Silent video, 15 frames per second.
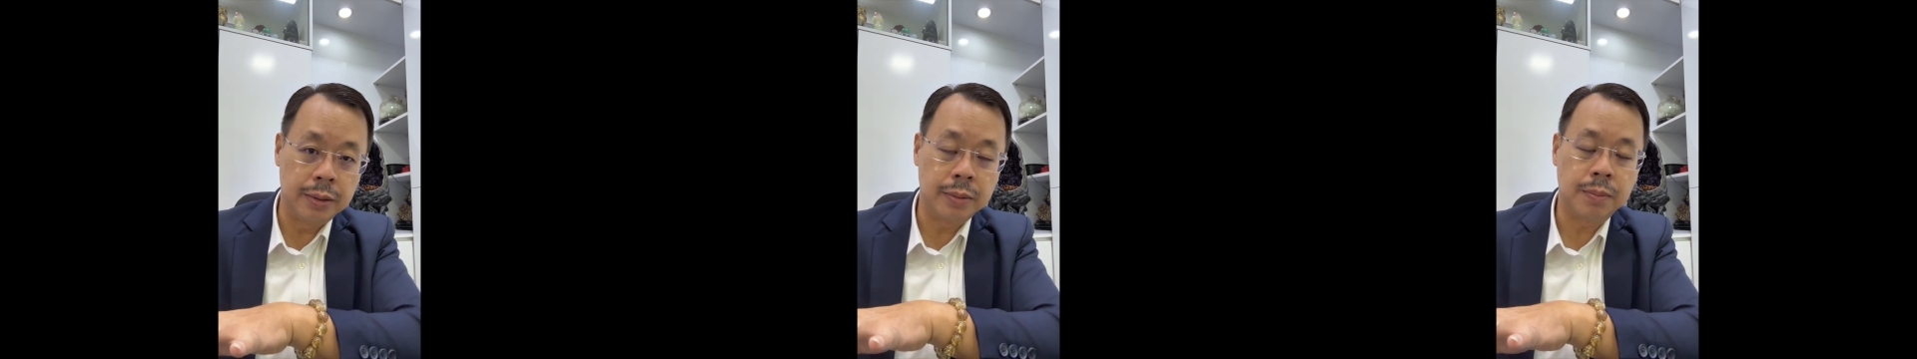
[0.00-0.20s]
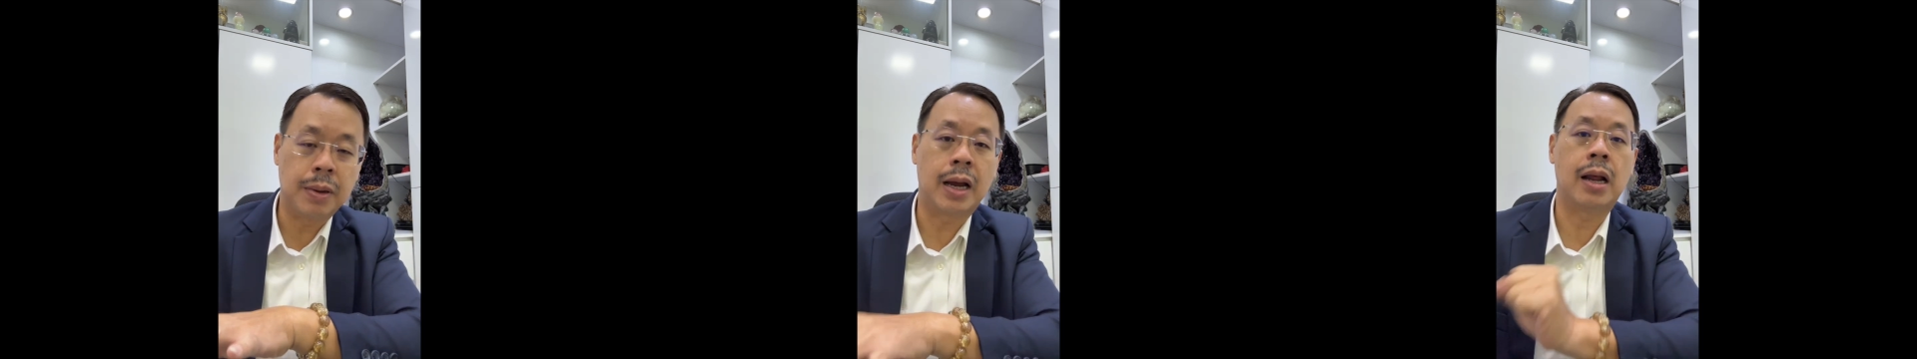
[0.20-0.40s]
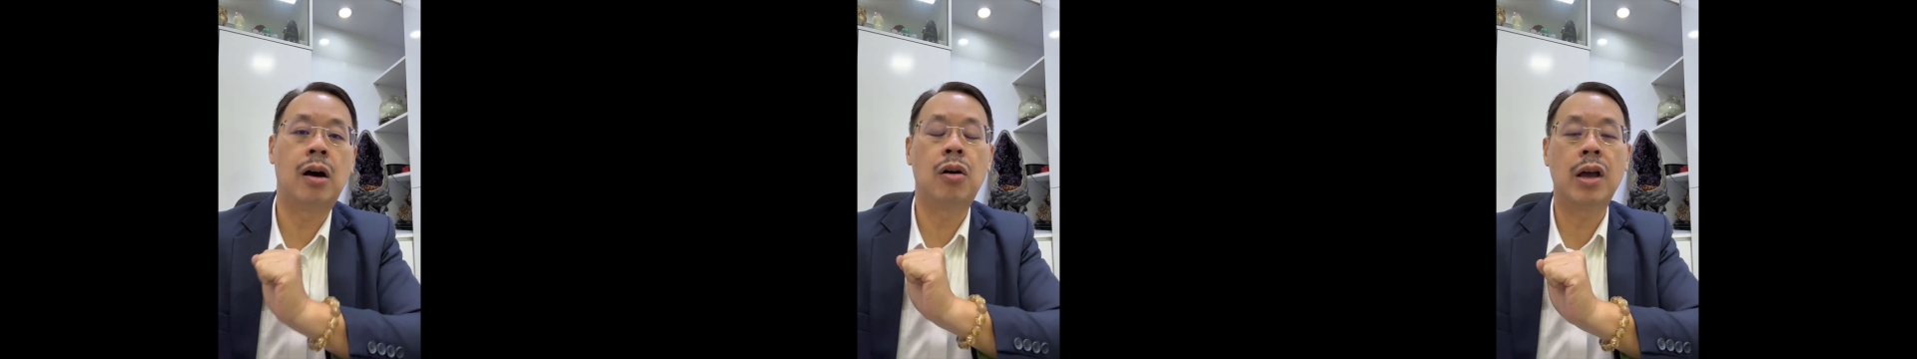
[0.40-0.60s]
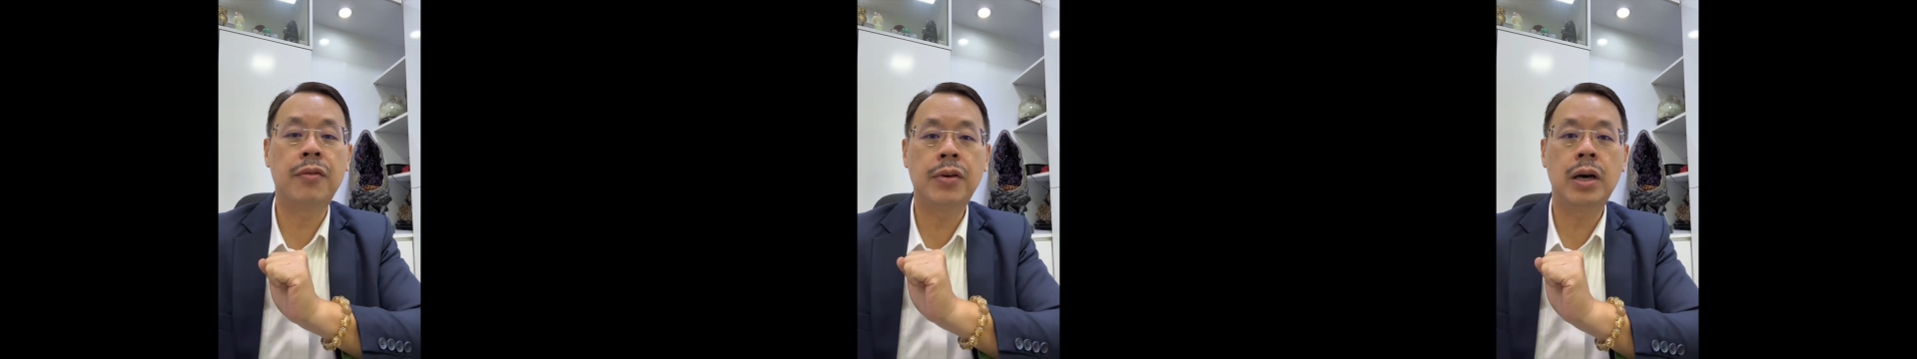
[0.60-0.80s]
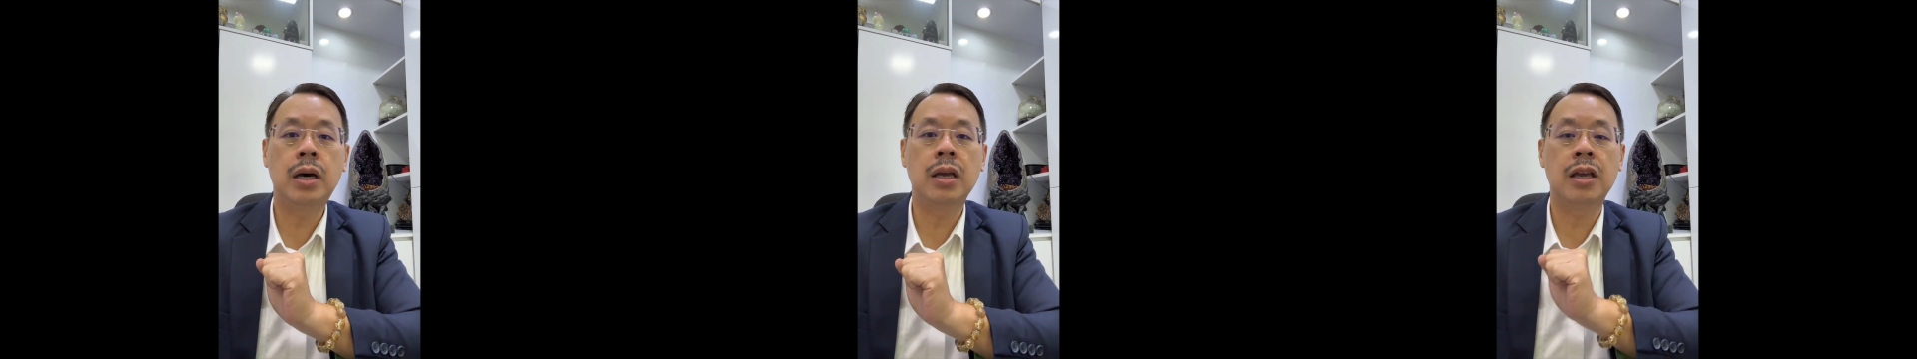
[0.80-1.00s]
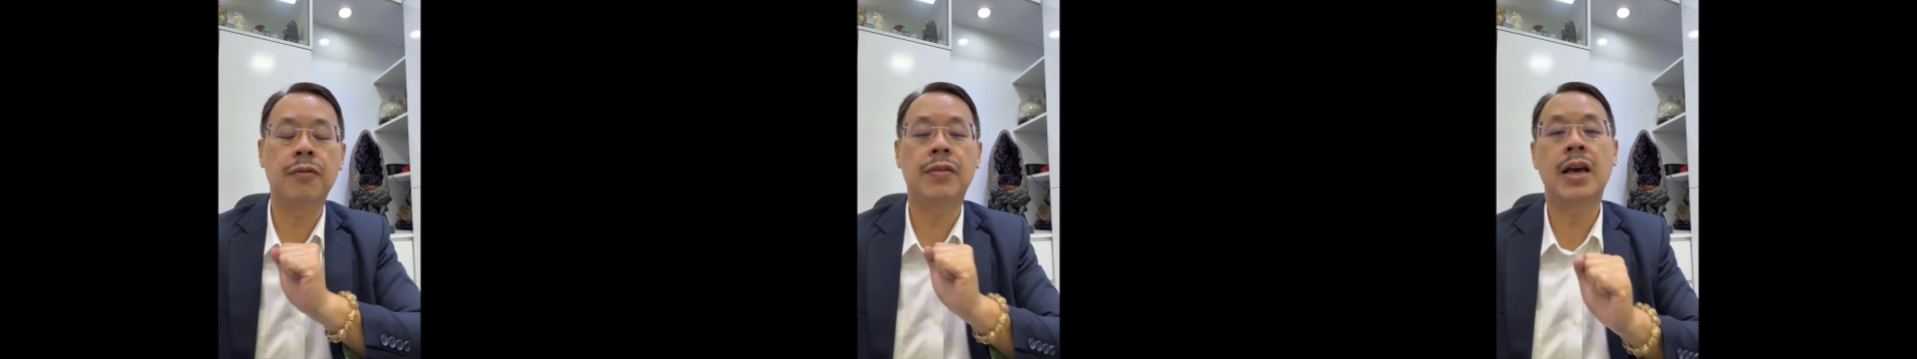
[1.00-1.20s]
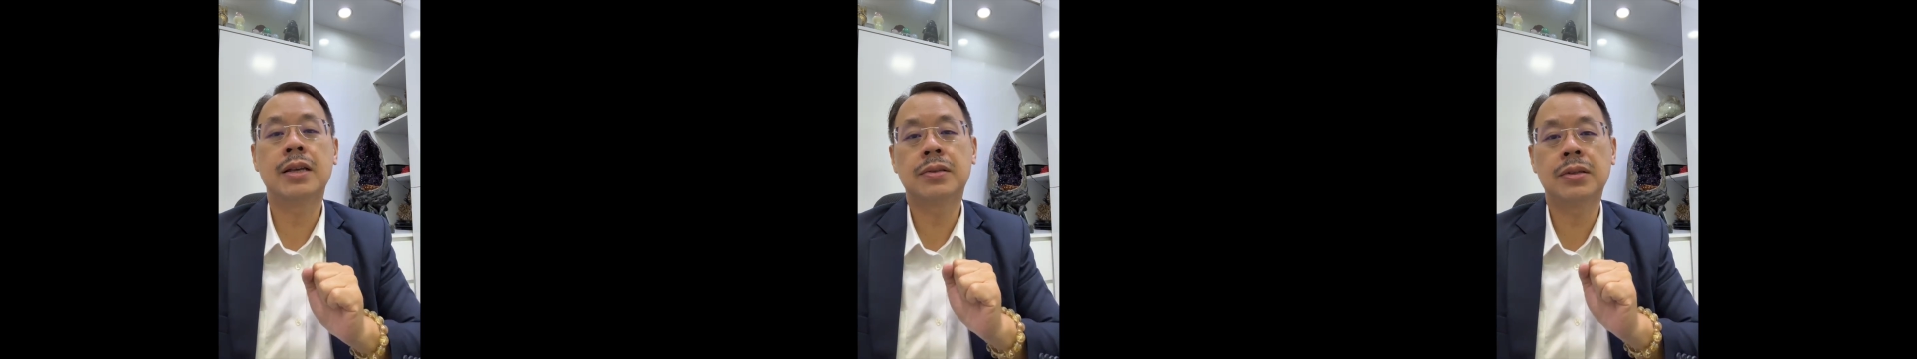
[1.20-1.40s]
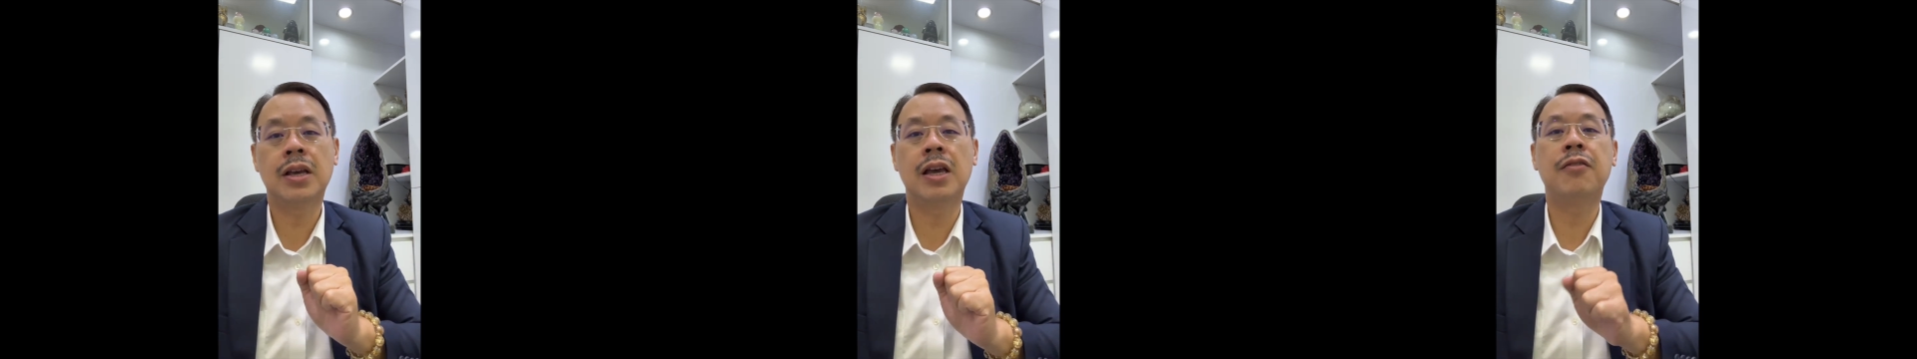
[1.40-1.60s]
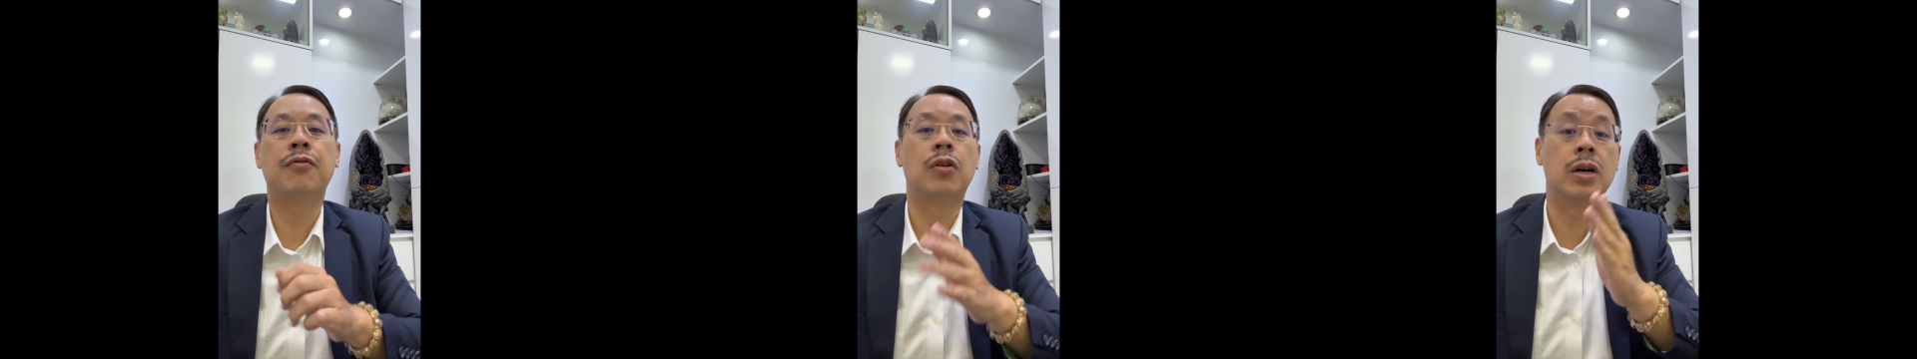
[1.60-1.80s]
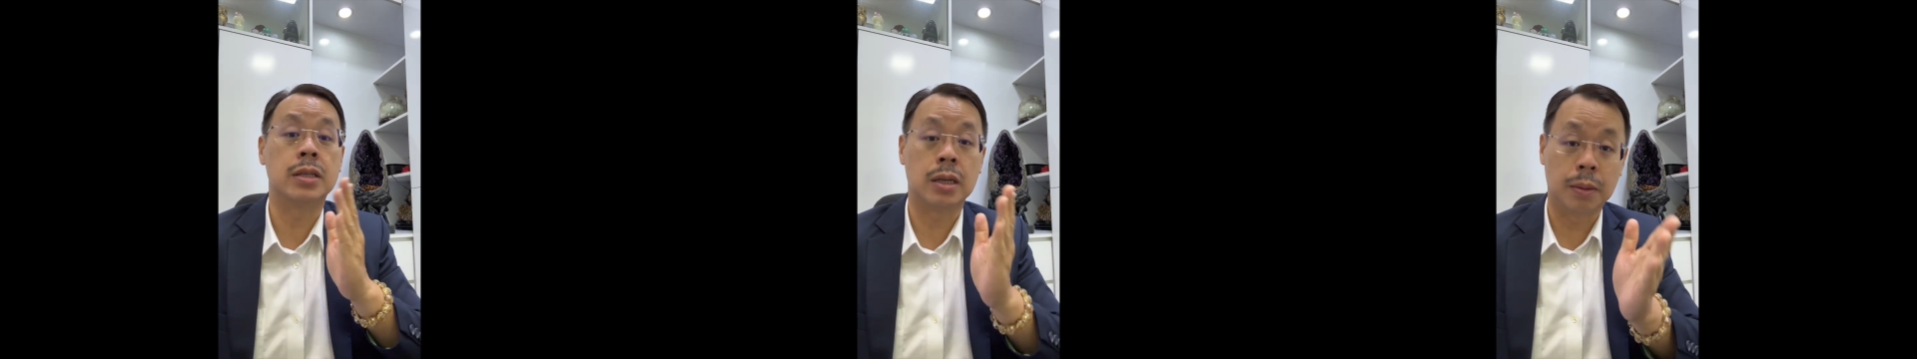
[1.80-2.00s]
But however, if let's say
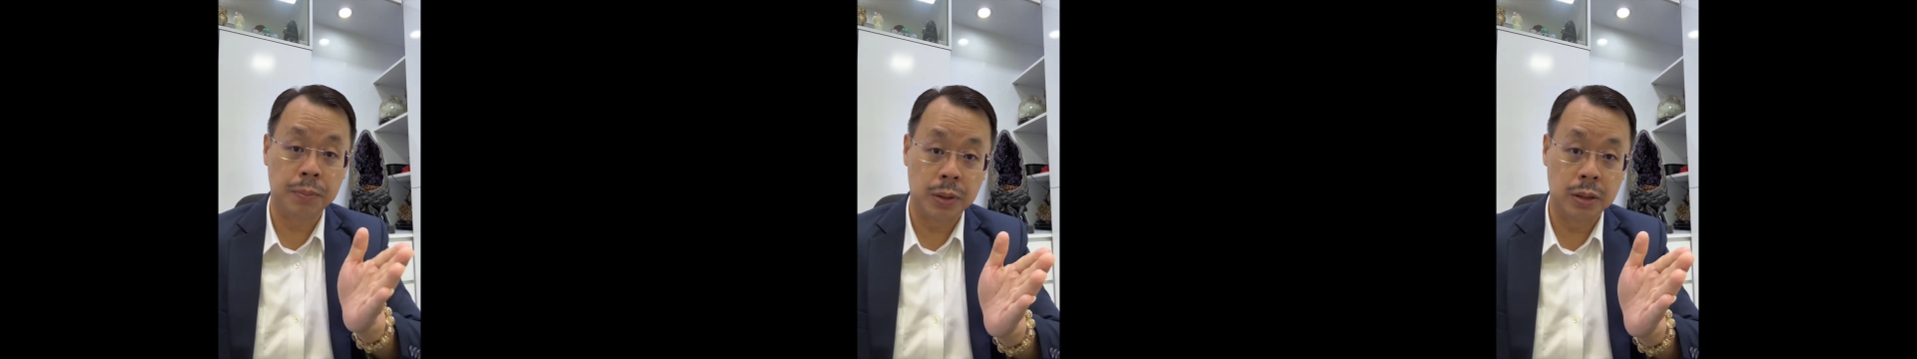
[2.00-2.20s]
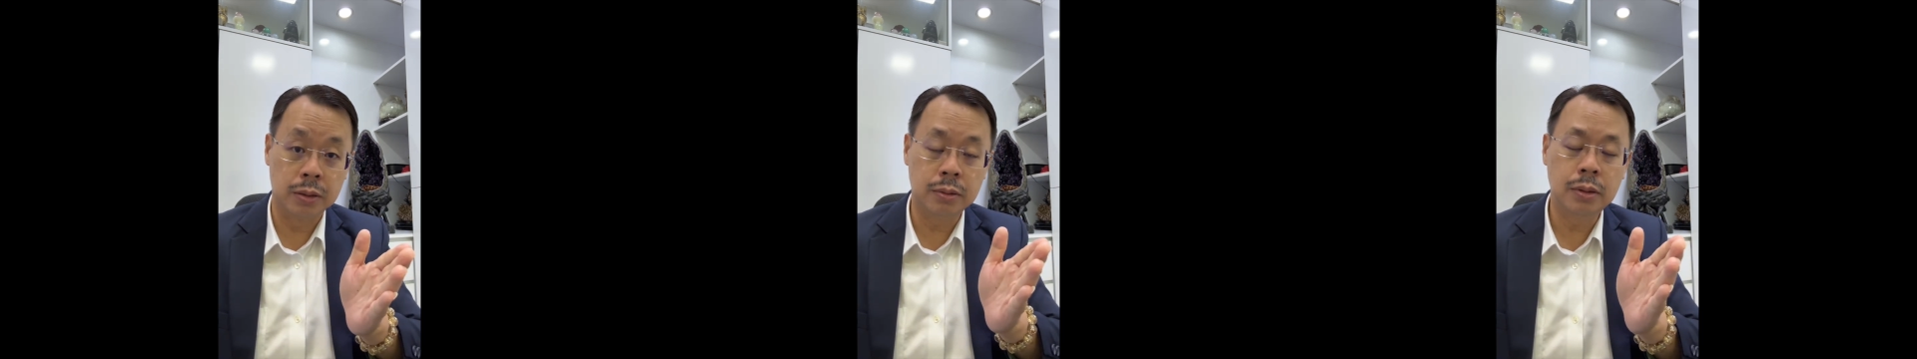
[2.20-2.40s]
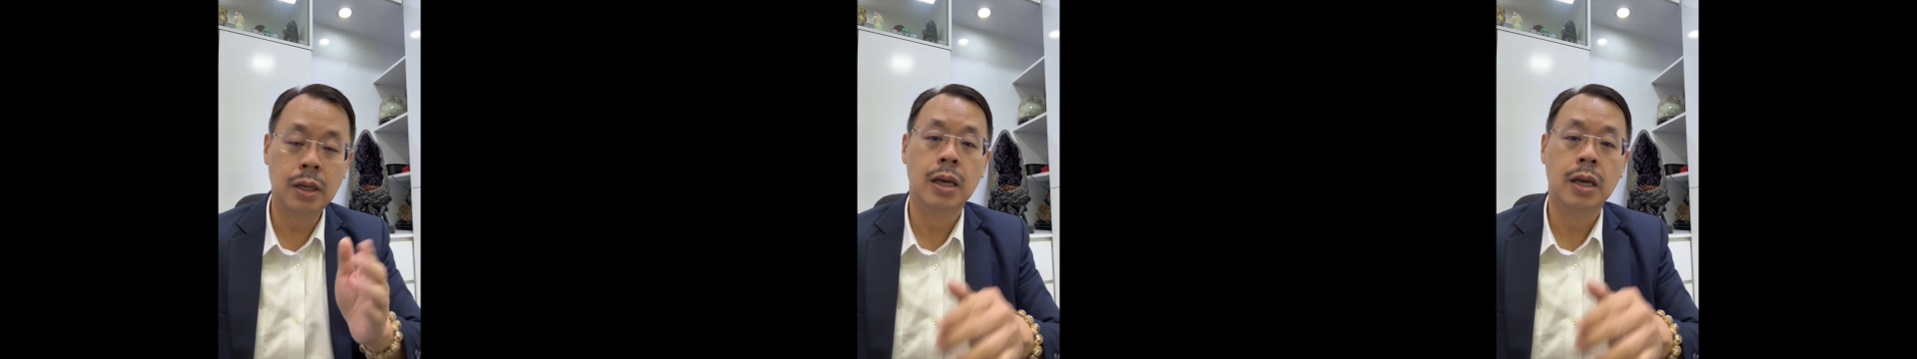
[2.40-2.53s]
for example,